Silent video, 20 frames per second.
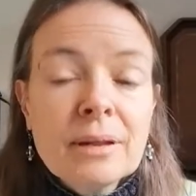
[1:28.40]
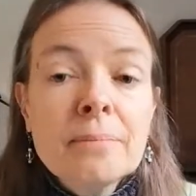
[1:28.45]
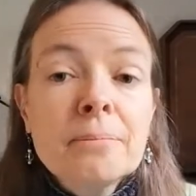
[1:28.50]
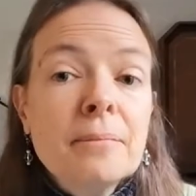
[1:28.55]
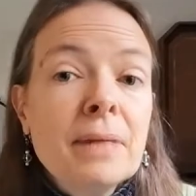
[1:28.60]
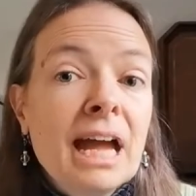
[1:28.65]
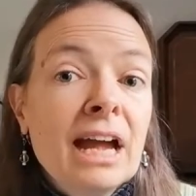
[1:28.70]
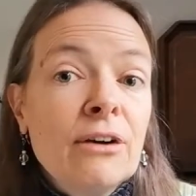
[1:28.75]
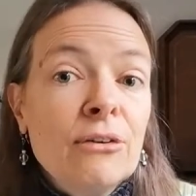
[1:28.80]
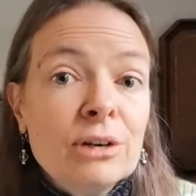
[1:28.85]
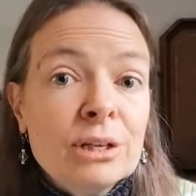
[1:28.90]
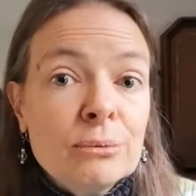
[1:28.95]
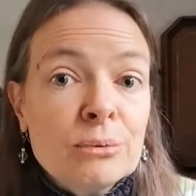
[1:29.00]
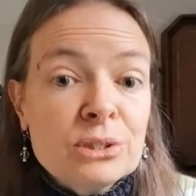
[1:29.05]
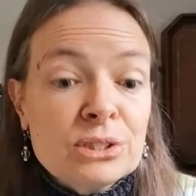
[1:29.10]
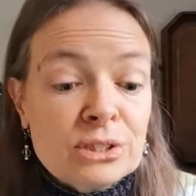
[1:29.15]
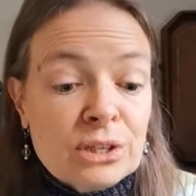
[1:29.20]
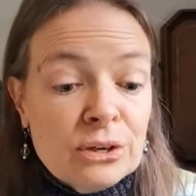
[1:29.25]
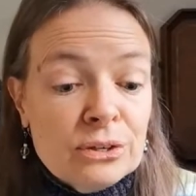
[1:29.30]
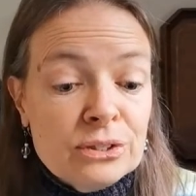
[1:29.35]
Mary
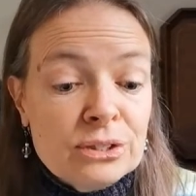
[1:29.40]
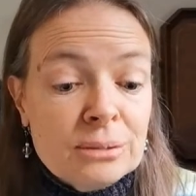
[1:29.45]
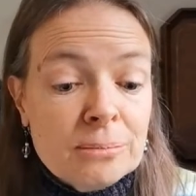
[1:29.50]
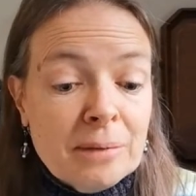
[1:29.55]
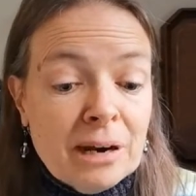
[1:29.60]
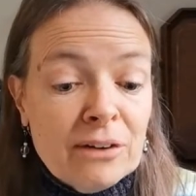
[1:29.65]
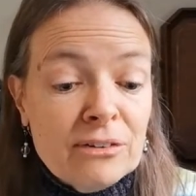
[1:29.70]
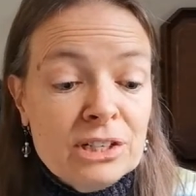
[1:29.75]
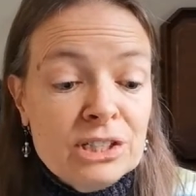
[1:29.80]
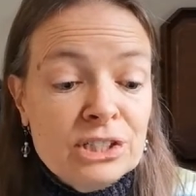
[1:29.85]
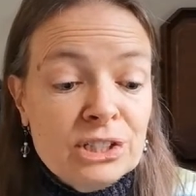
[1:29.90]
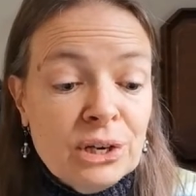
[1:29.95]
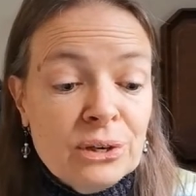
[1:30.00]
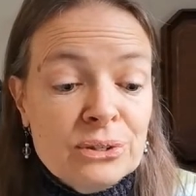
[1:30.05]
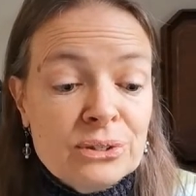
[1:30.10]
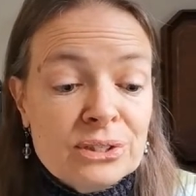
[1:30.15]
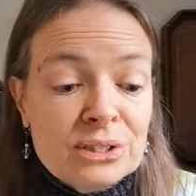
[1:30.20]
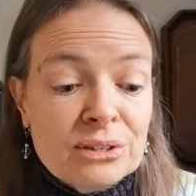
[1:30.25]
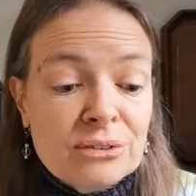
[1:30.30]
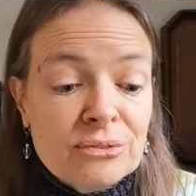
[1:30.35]
was going to marry
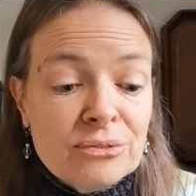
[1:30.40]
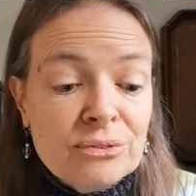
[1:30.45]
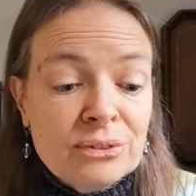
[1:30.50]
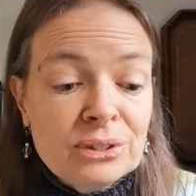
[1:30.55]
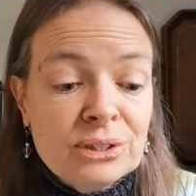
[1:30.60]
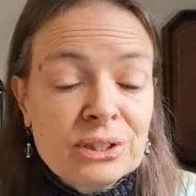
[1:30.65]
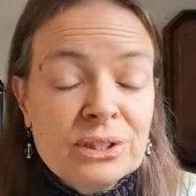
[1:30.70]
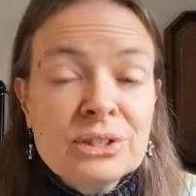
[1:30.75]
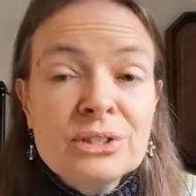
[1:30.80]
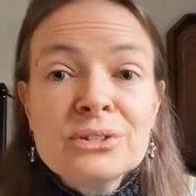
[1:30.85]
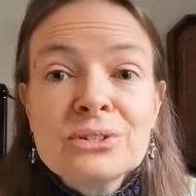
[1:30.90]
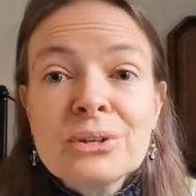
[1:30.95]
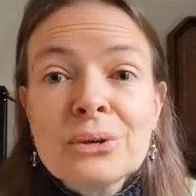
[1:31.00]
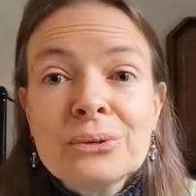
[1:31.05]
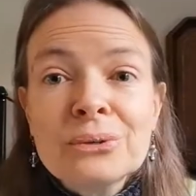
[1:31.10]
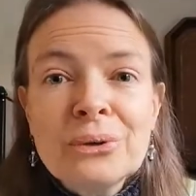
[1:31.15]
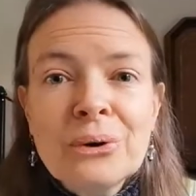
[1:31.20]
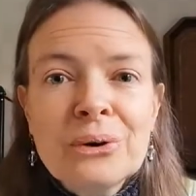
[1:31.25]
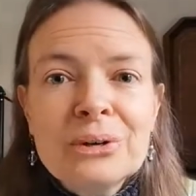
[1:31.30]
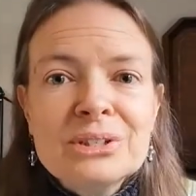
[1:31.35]
Joseph, so
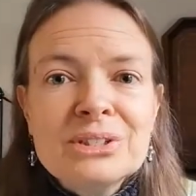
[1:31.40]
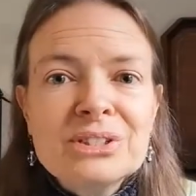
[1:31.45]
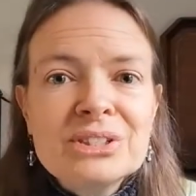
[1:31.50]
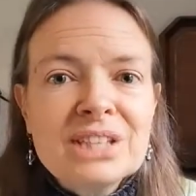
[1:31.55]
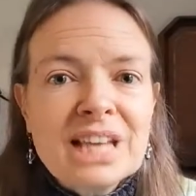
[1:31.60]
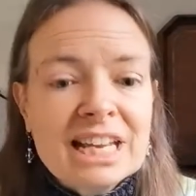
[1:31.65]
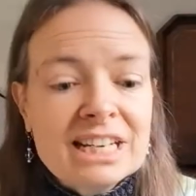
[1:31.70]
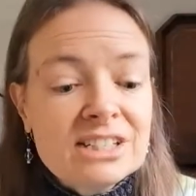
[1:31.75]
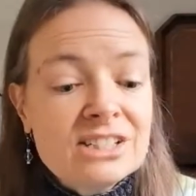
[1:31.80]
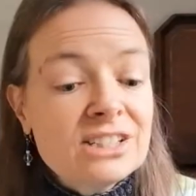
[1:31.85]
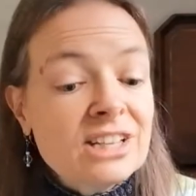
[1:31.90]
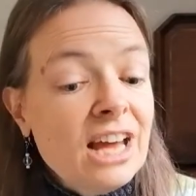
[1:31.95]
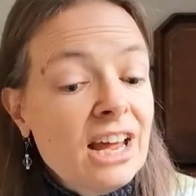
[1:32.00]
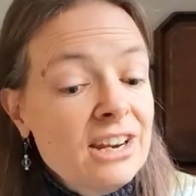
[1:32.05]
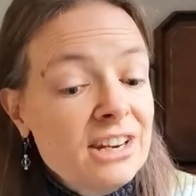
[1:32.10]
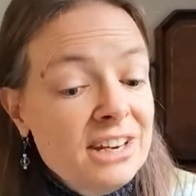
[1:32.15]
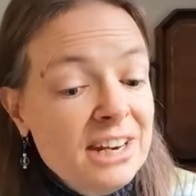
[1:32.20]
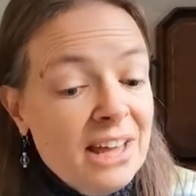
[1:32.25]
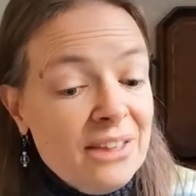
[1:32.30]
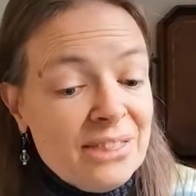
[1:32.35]
God sent
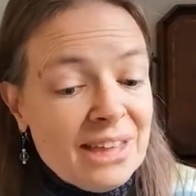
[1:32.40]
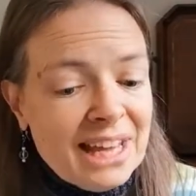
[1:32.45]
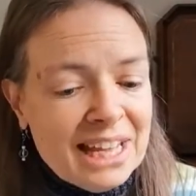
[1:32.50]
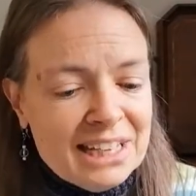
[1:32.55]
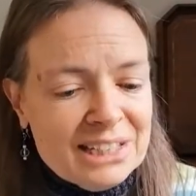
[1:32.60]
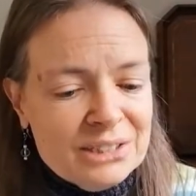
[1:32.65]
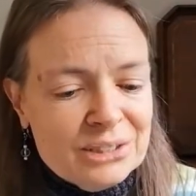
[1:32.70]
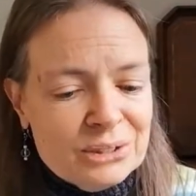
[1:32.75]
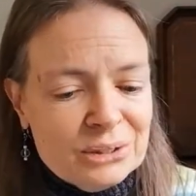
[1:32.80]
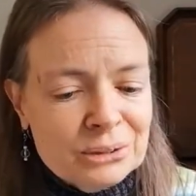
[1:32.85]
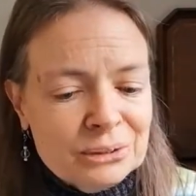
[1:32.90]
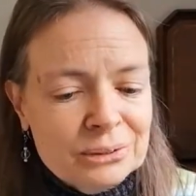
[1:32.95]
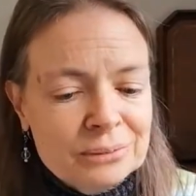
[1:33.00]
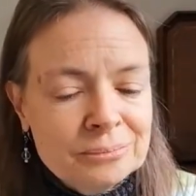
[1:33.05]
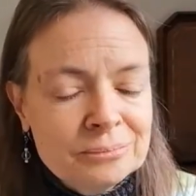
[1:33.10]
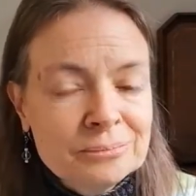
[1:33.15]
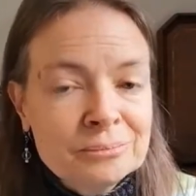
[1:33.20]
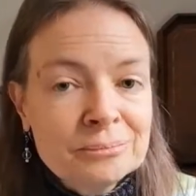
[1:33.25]
another angel.